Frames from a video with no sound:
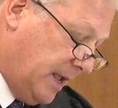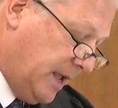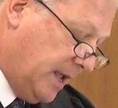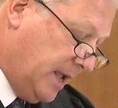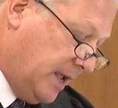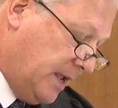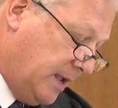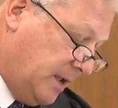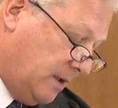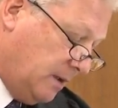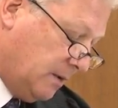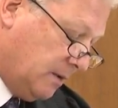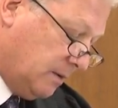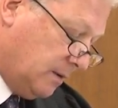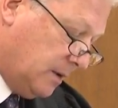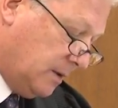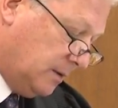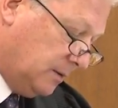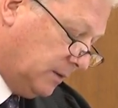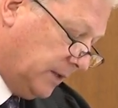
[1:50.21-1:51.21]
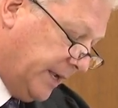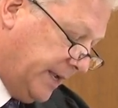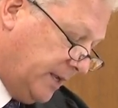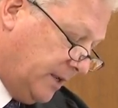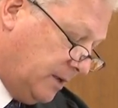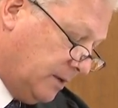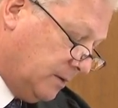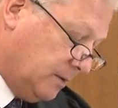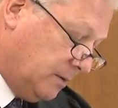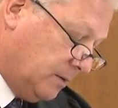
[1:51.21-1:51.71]
a, a uh,
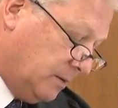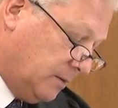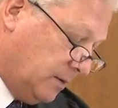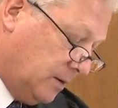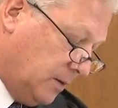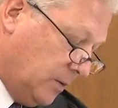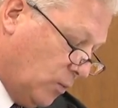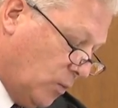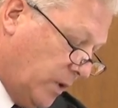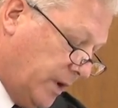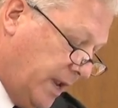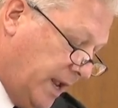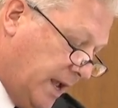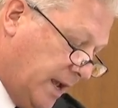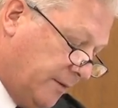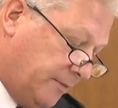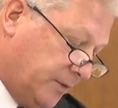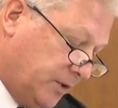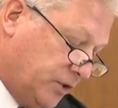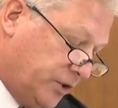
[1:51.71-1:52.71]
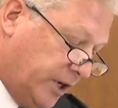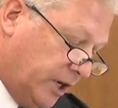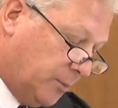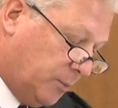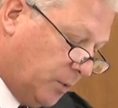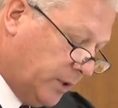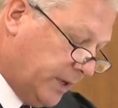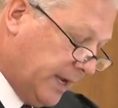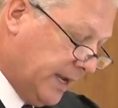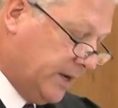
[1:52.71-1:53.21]
like one half
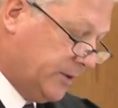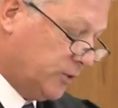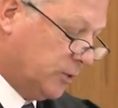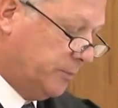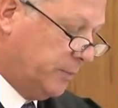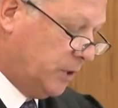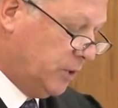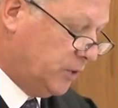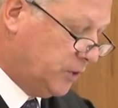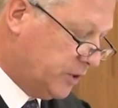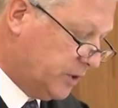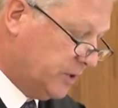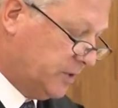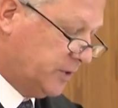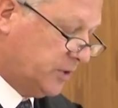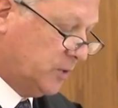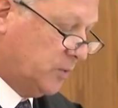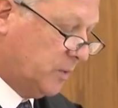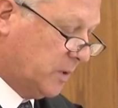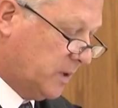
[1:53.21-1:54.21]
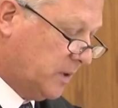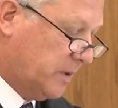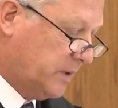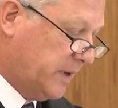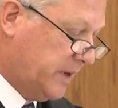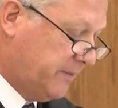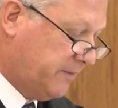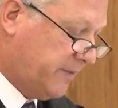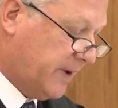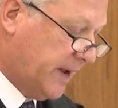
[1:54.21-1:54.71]
charitable contribution to one of
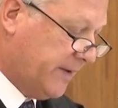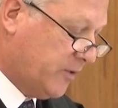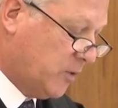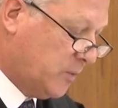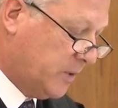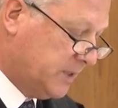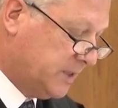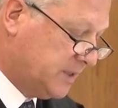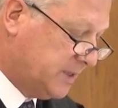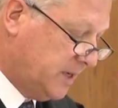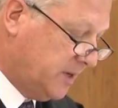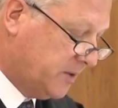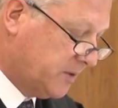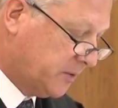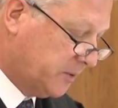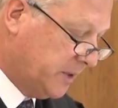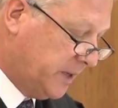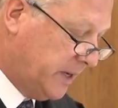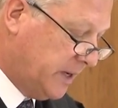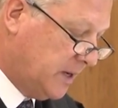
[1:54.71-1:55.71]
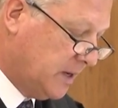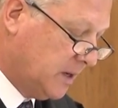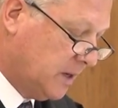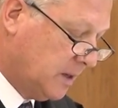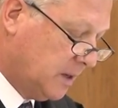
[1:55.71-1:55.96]
the 501c3